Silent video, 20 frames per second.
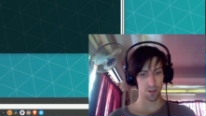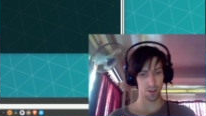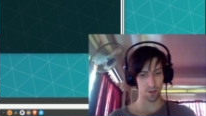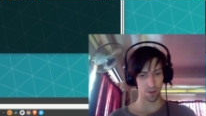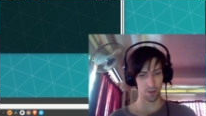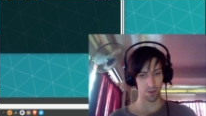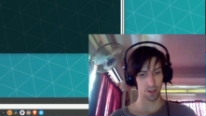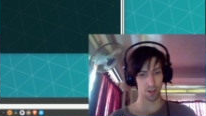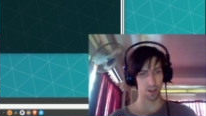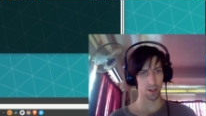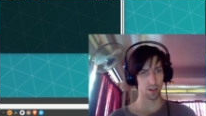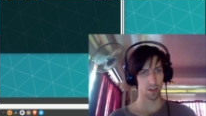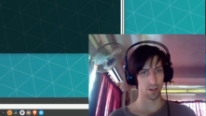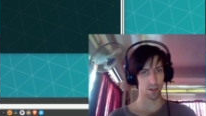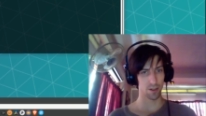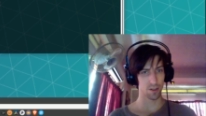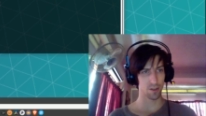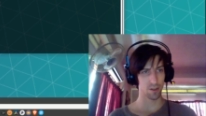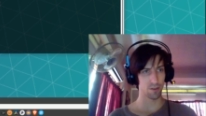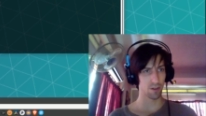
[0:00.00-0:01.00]
doing
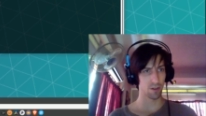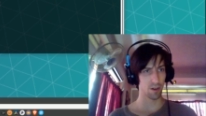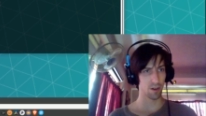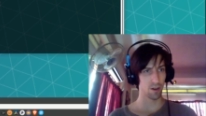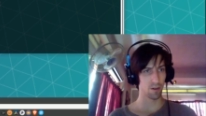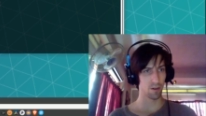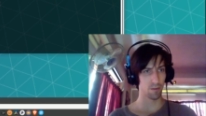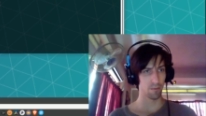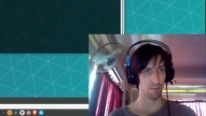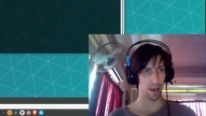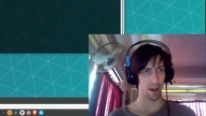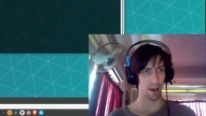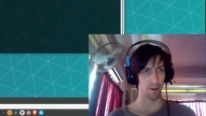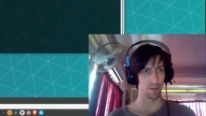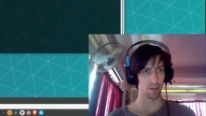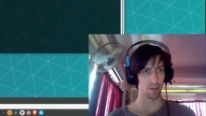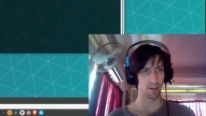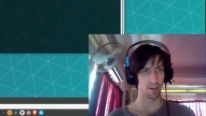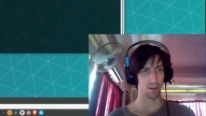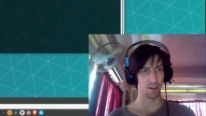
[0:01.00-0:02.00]
sudo mount